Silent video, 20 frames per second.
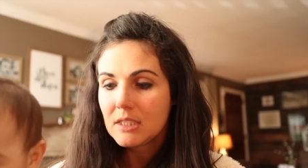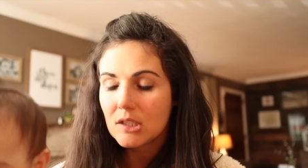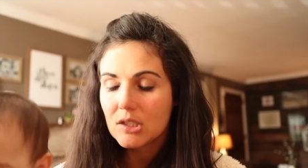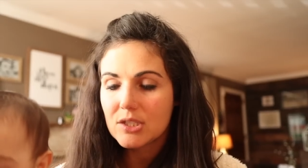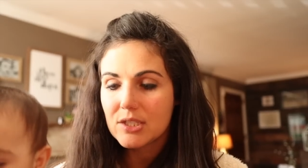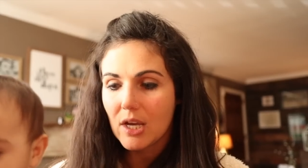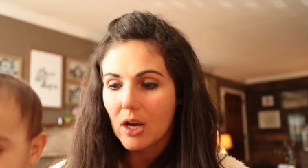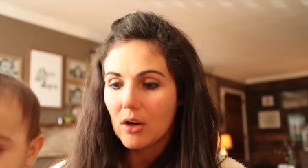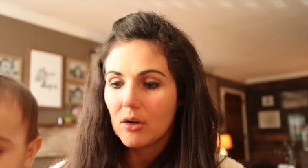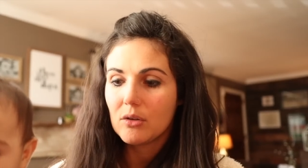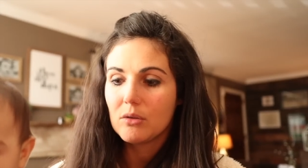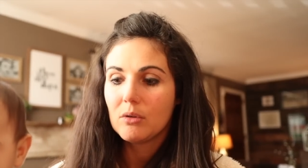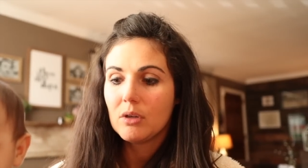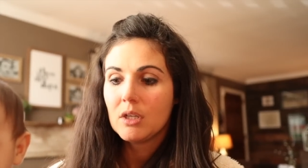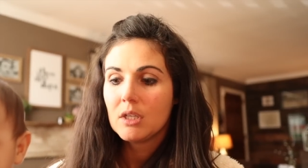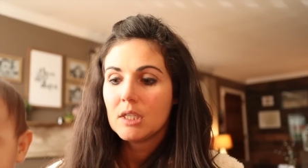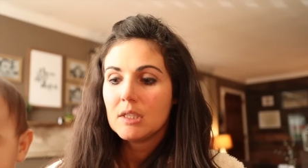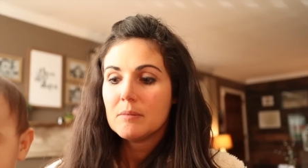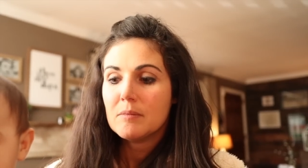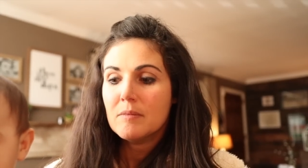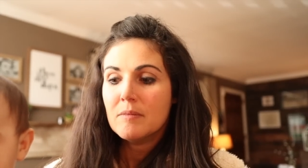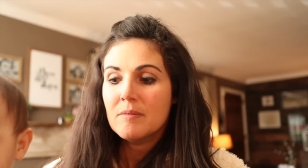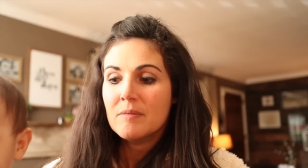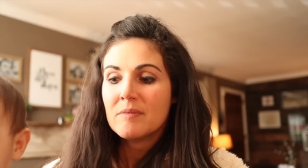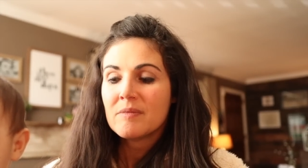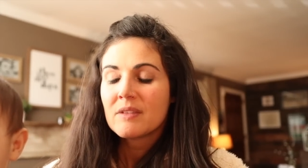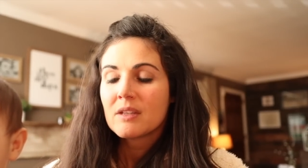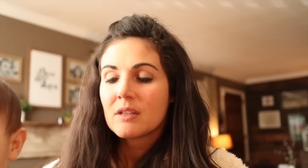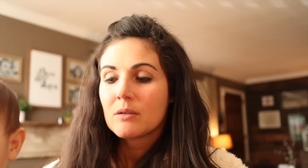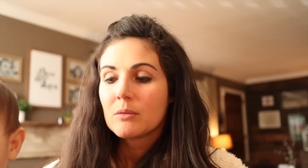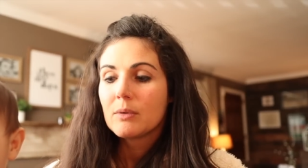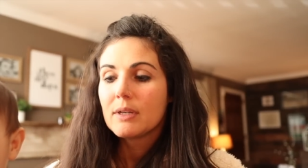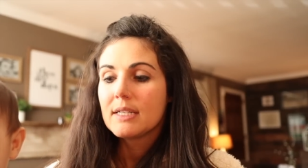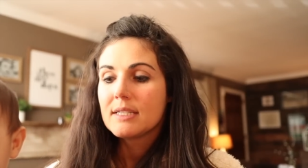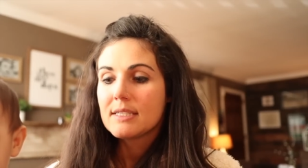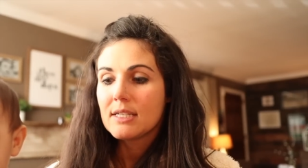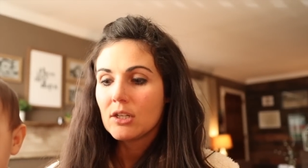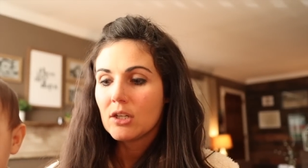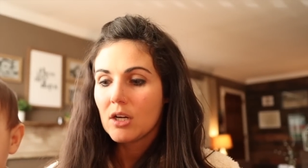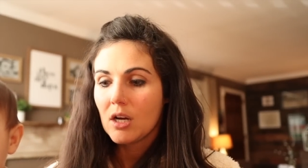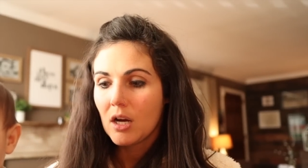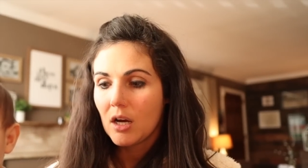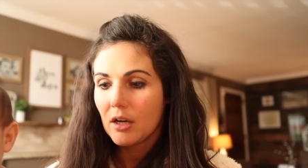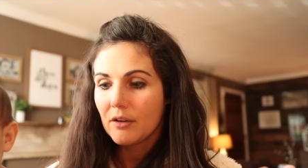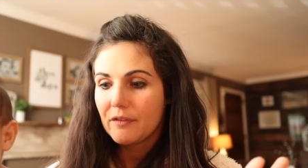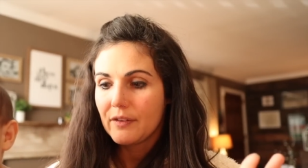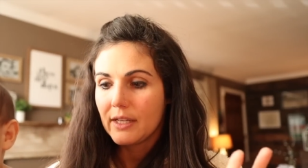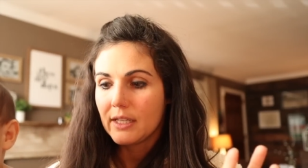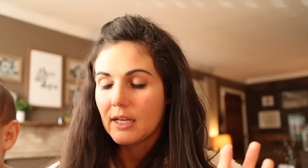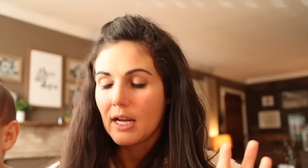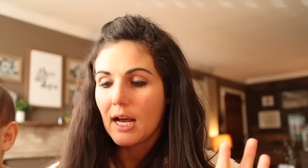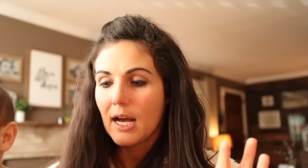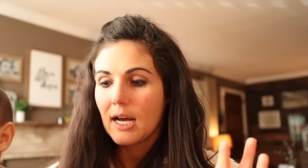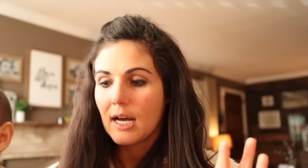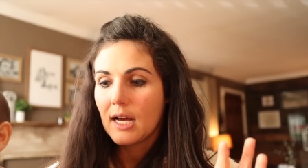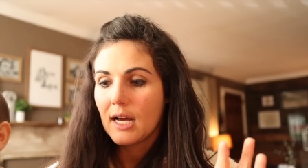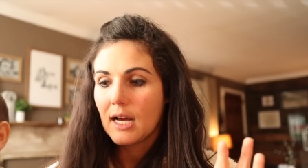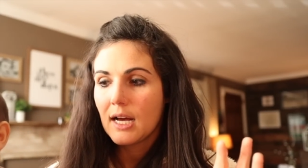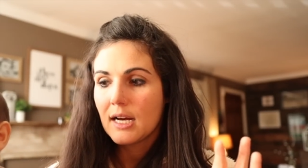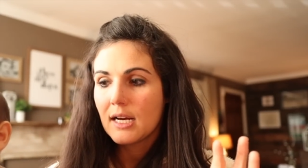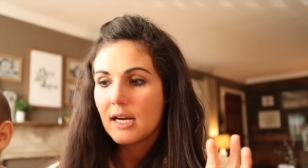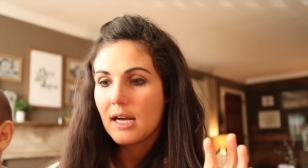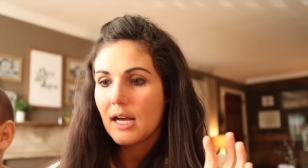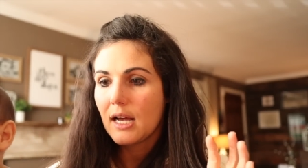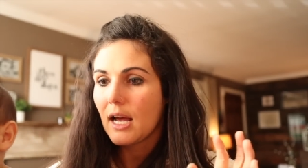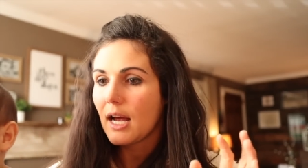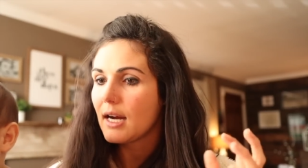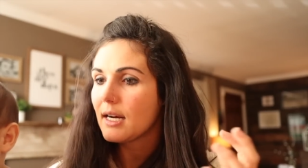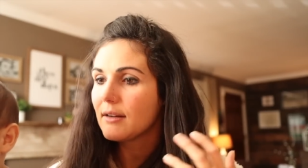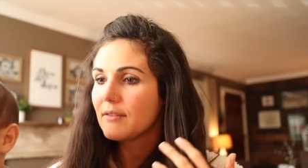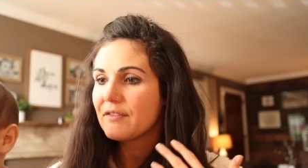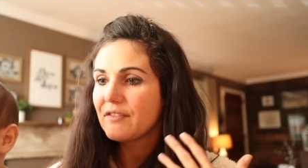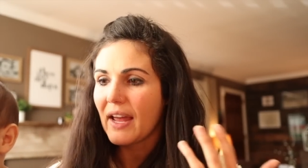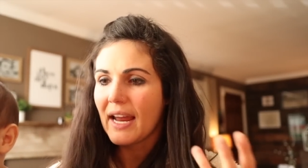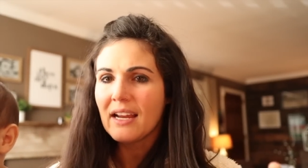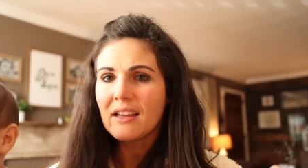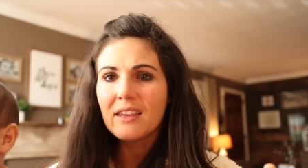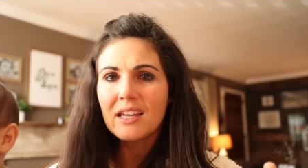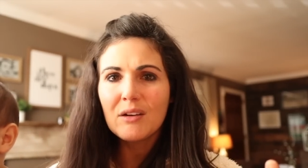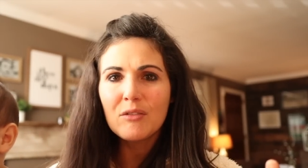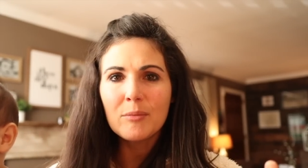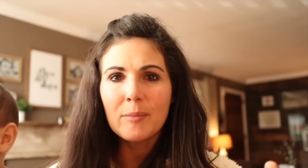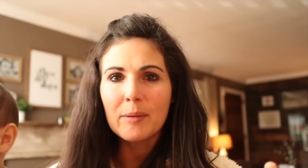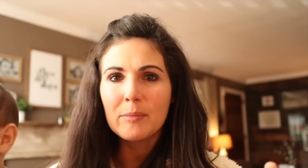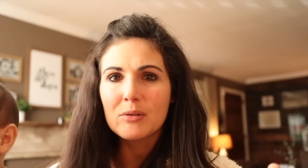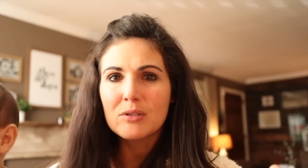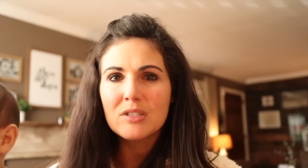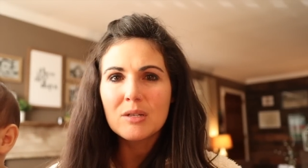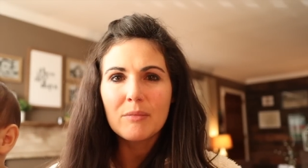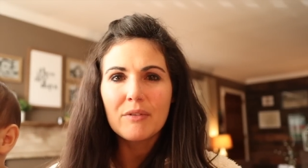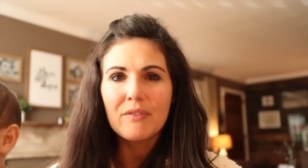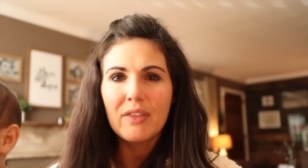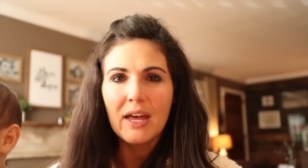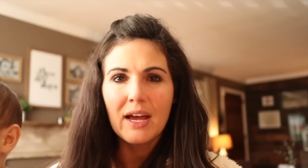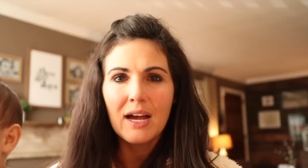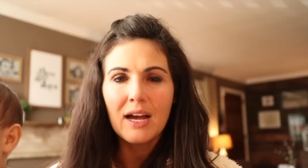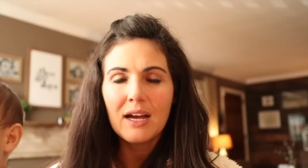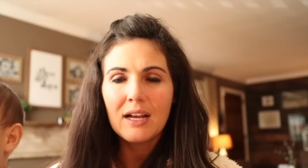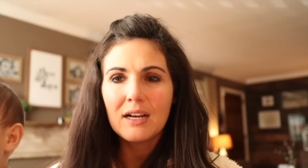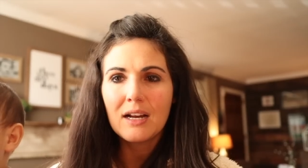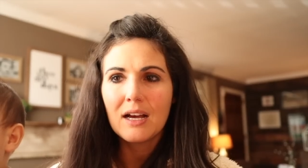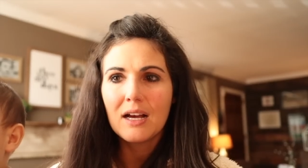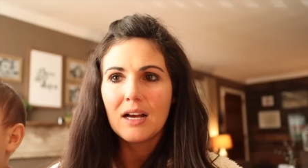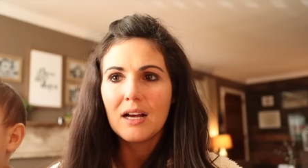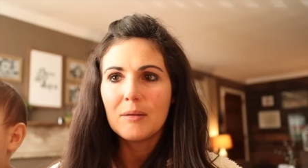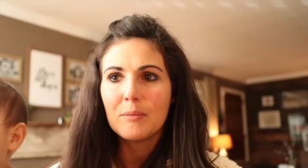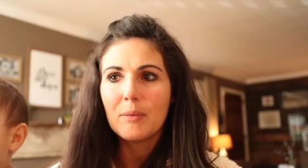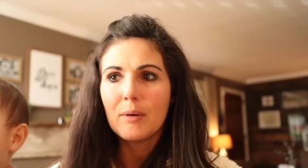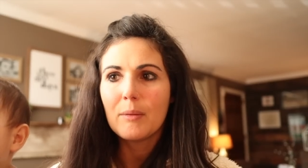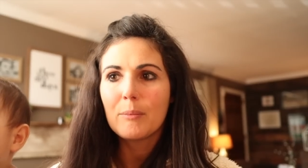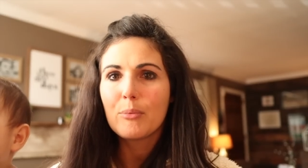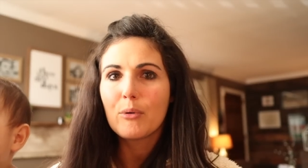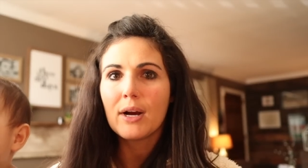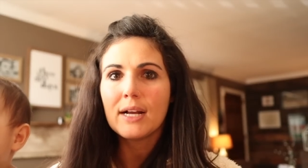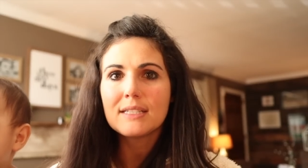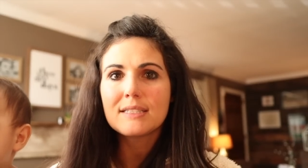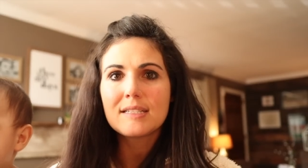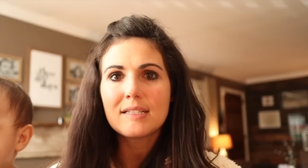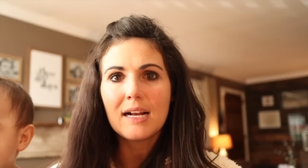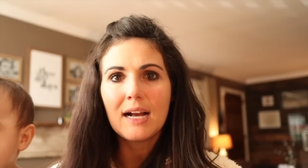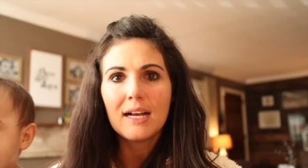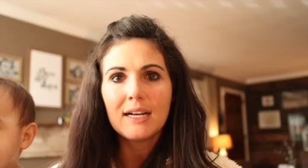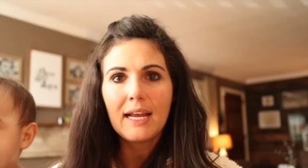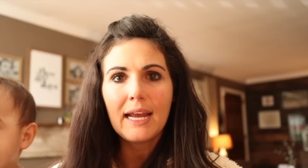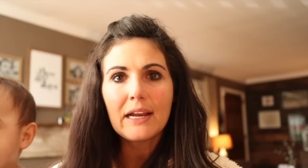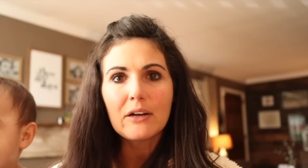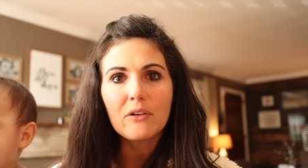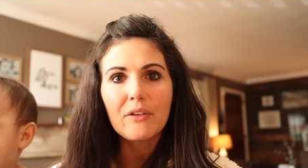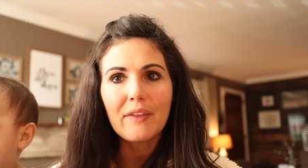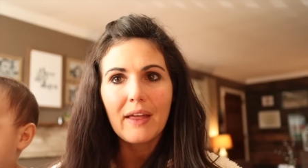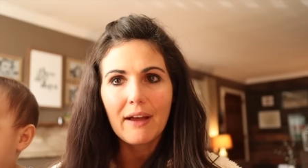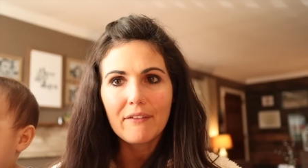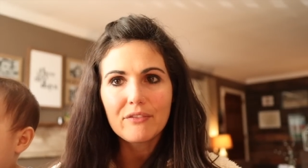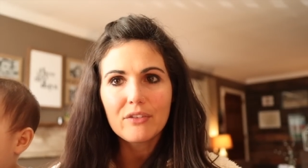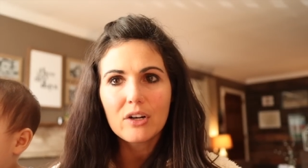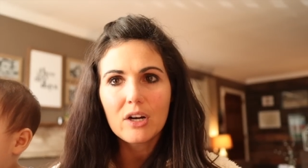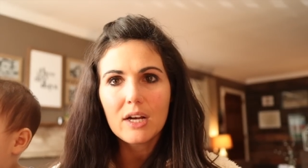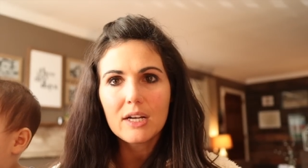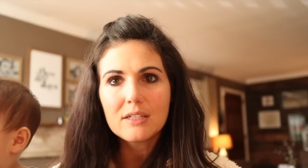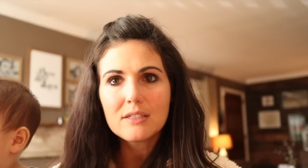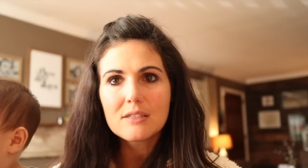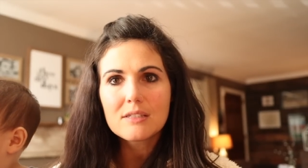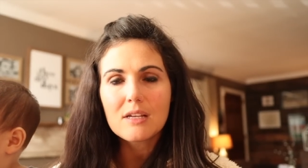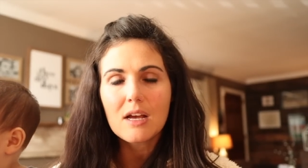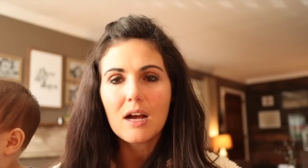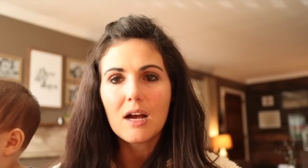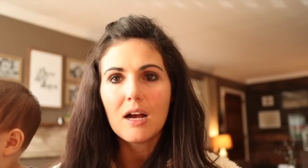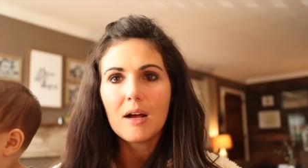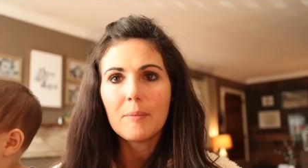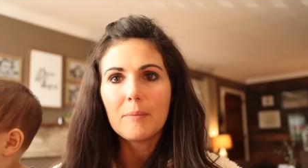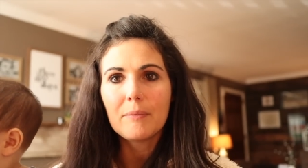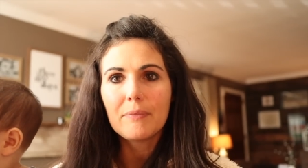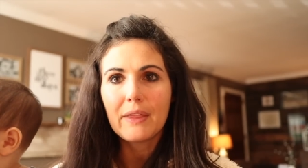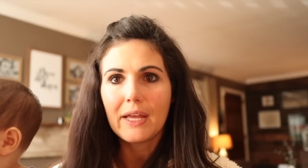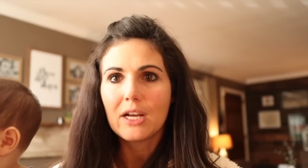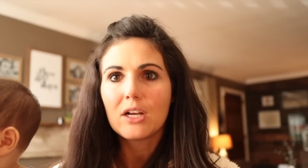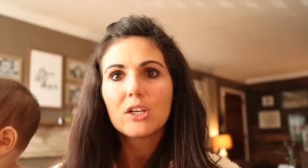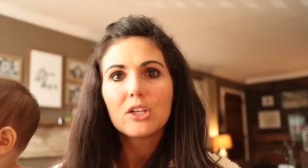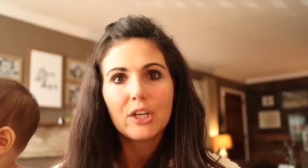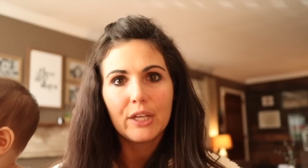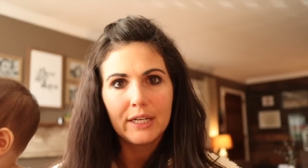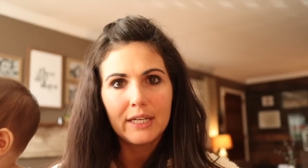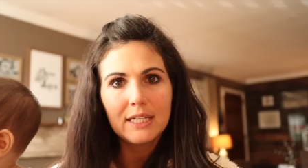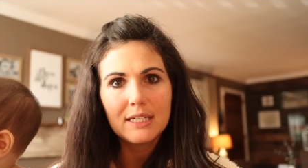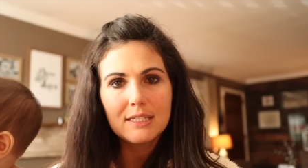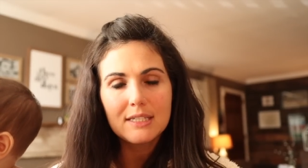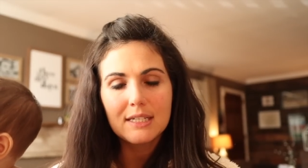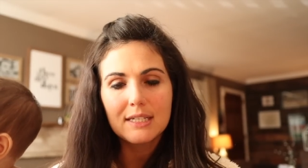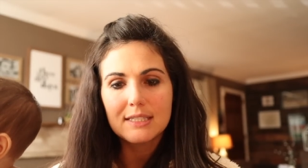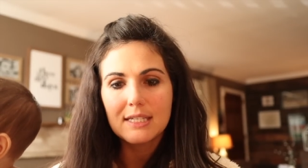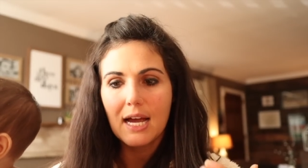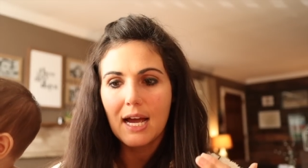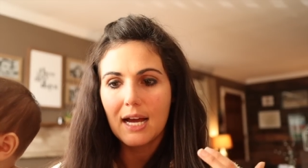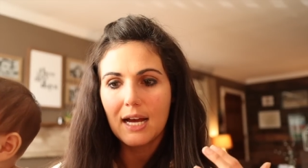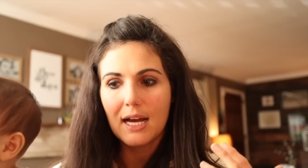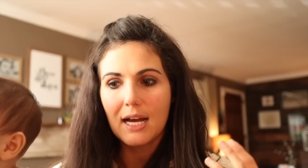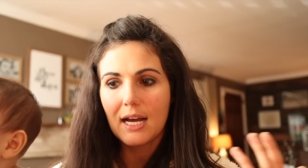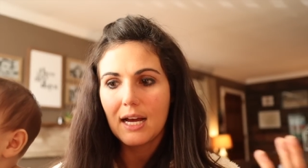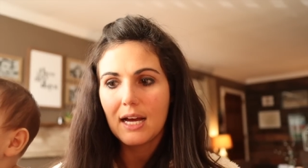So we sent her off, and I vaguely remember some of that. Brett's dad handled that for us. Thank goodness, because I